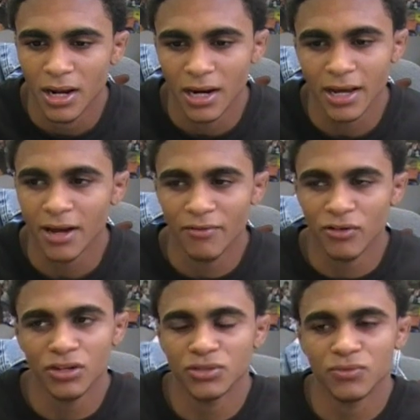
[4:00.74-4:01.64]
Like at
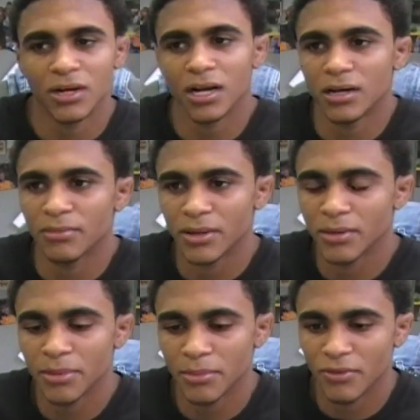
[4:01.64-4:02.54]
first, when I,
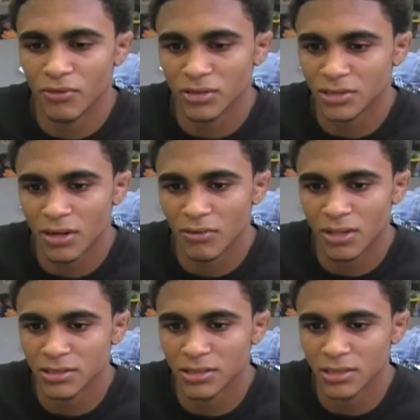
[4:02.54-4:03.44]
even before I started
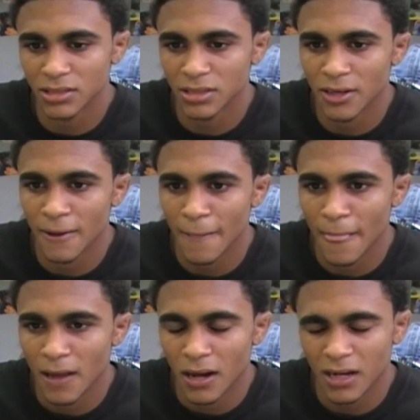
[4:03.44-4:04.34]
wrestling,
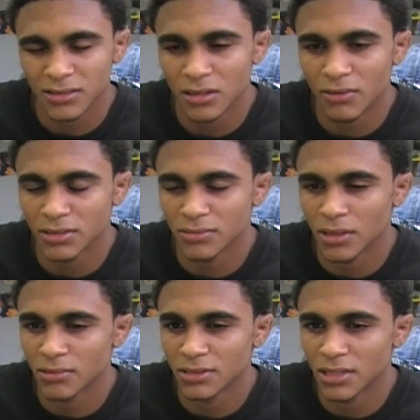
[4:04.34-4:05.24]
I started wrestling
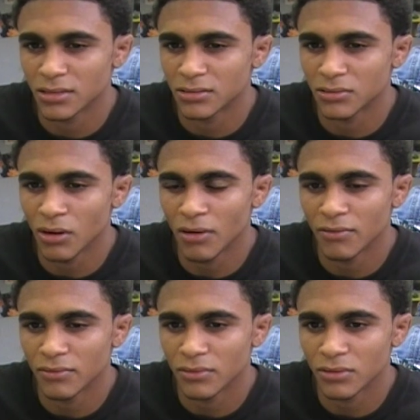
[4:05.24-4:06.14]
when I was like
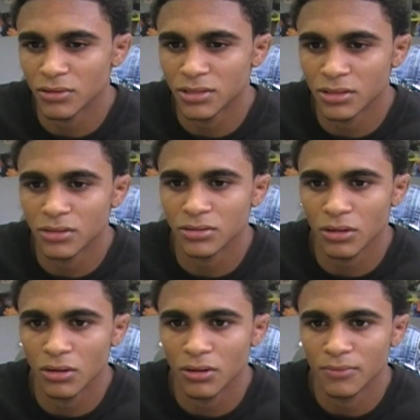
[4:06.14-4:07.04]
12, 13 years old.